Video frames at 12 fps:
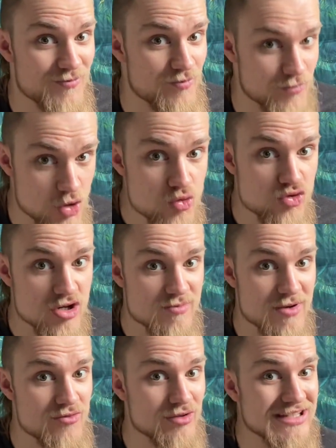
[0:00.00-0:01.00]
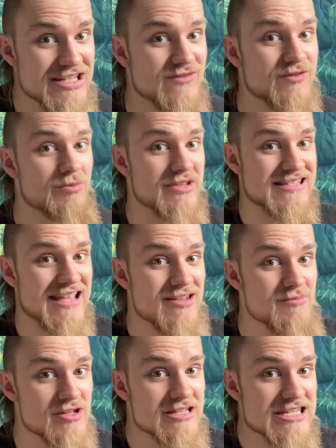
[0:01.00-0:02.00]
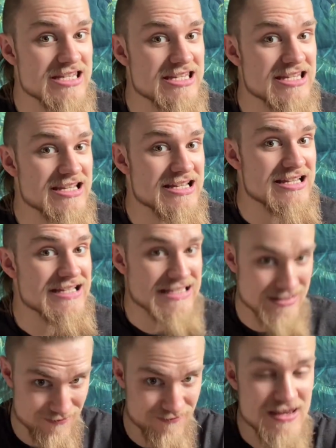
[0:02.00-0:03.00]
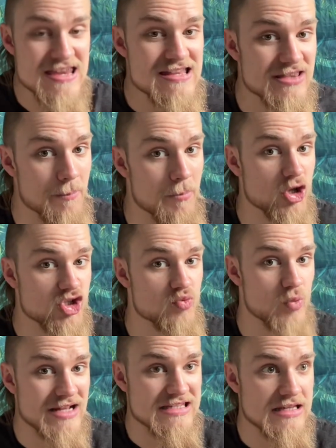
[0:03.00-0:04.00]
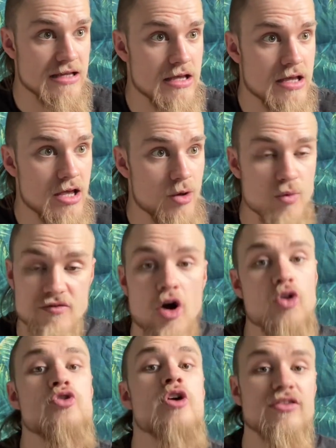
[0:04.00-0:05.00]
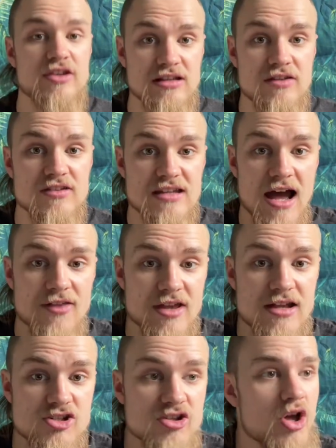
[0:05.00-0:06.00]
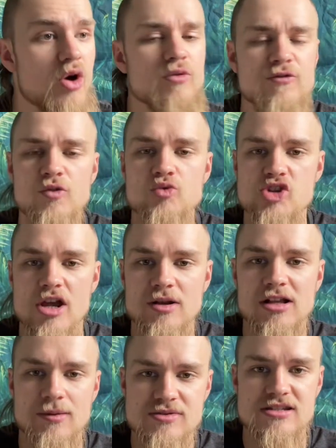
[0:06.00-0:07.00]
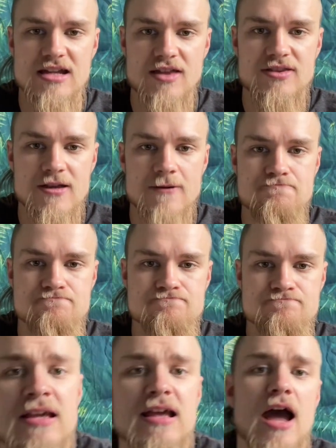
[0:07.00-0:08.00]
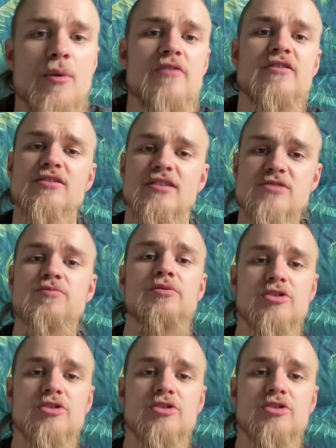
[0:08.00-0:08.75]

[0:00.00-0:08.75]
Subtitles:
nutrients being released from the sediments to feed the bottom matter, we've got nothing living down there, so the whole food chain collapses down there. However, that's probably